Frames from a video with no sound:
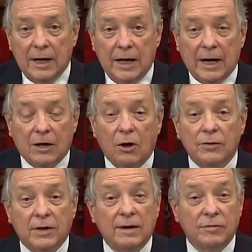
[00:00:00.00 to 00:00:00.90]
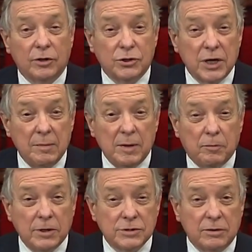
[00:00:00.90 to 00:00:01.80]
And I called the governor, J.B.
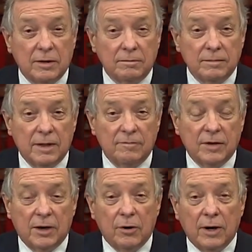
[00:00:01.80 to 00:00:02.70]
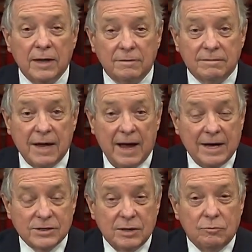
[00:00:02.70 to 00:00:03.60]
Pritzker of Illinois, to
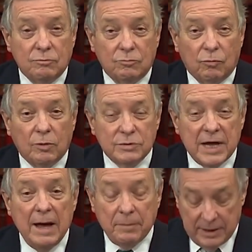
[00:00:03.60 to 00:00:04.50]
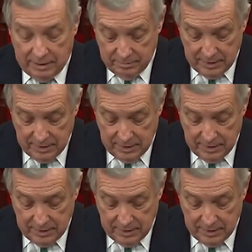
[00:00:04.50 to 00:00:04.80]
ask him what was happening.